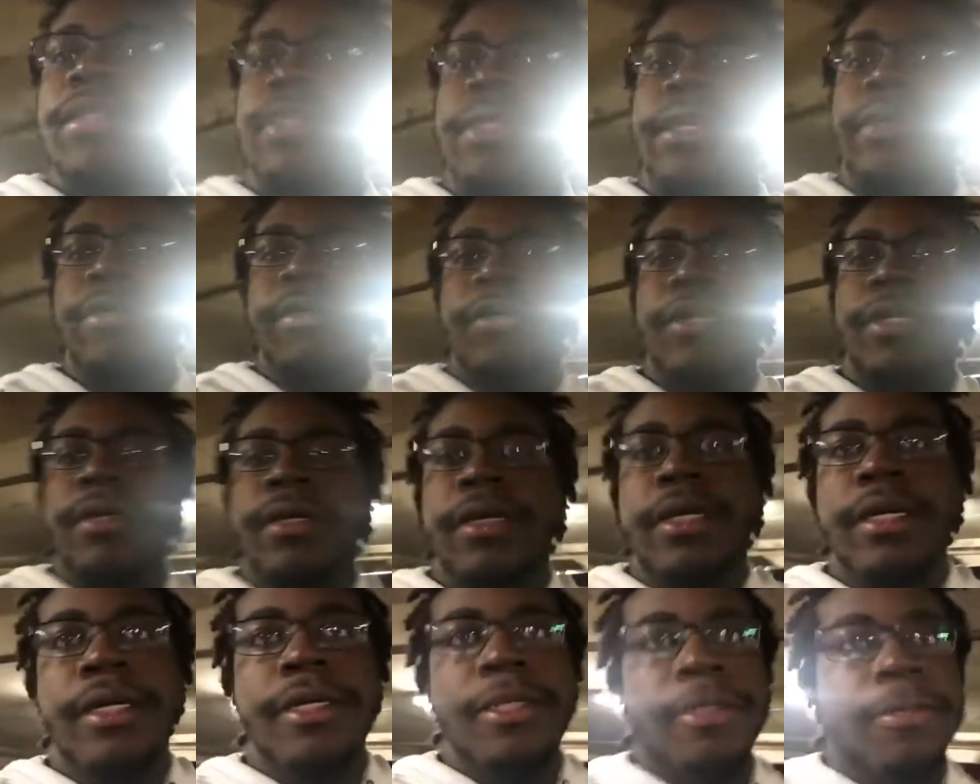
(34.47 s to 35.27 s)
We're gonna go
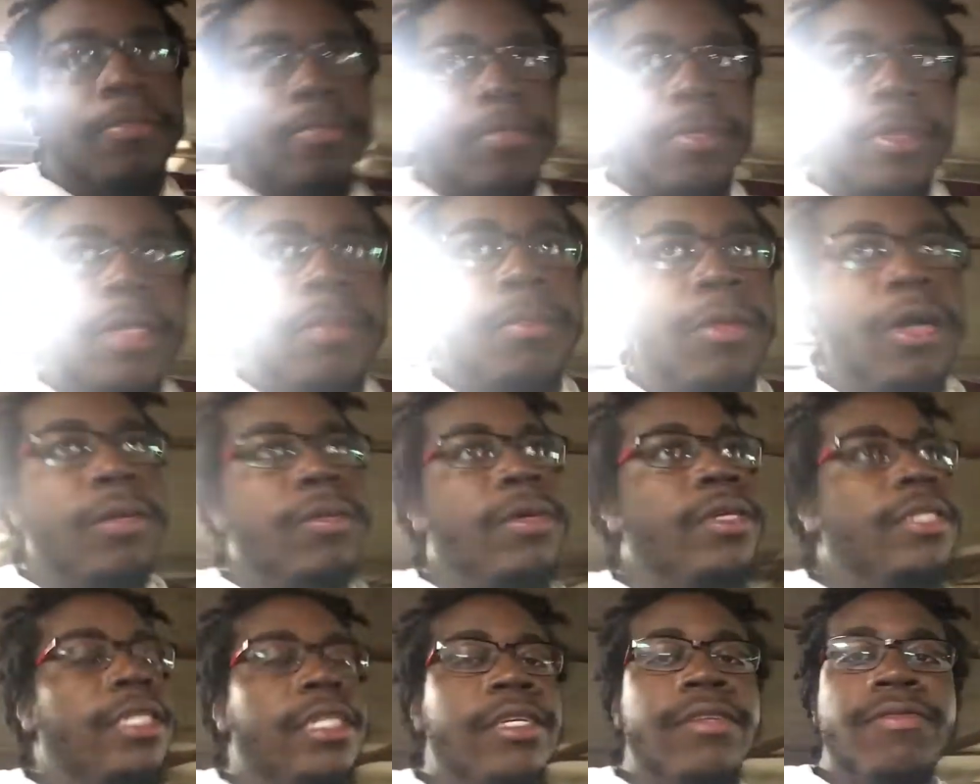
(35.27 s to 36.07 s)
to Mark
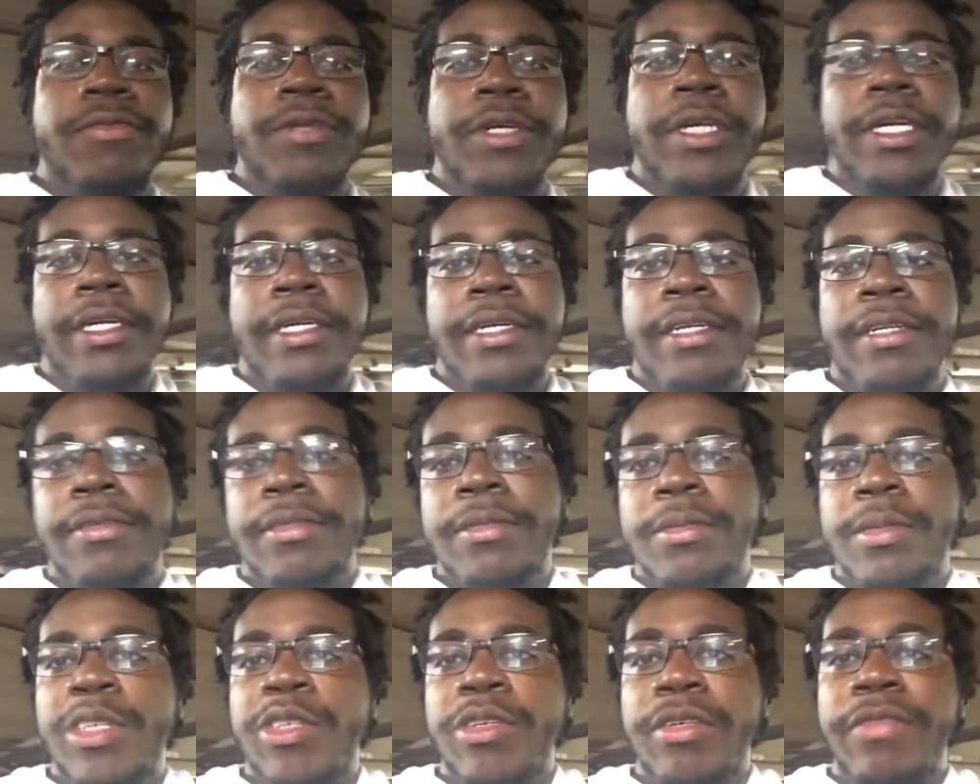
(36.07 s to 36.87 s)
Montero for a
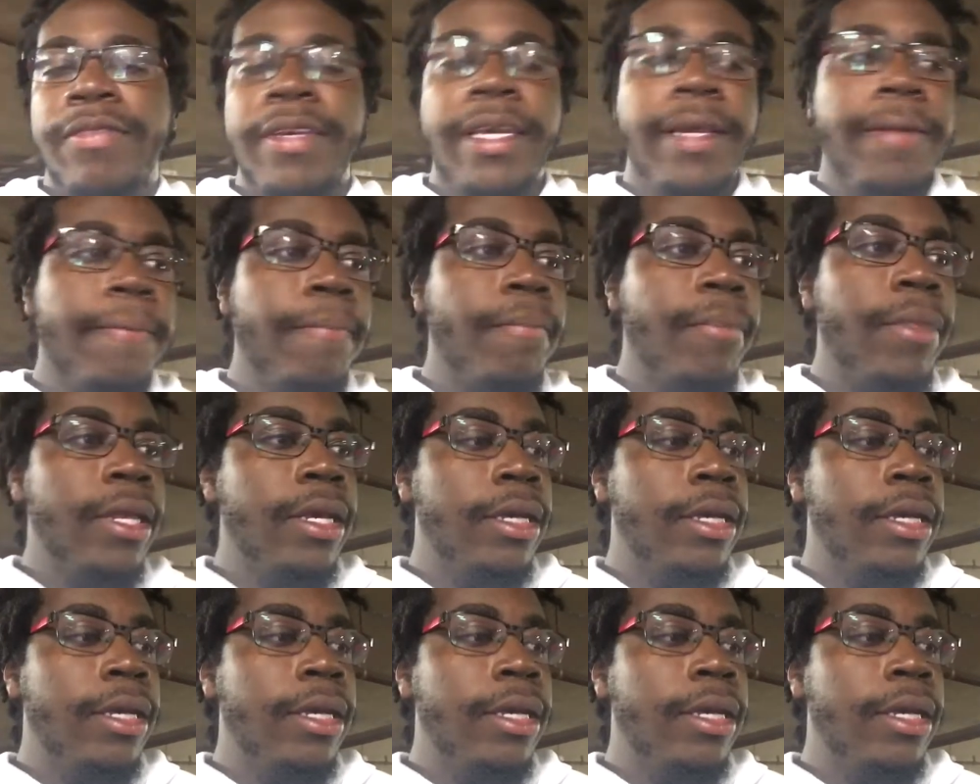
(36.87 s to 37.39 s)
special event.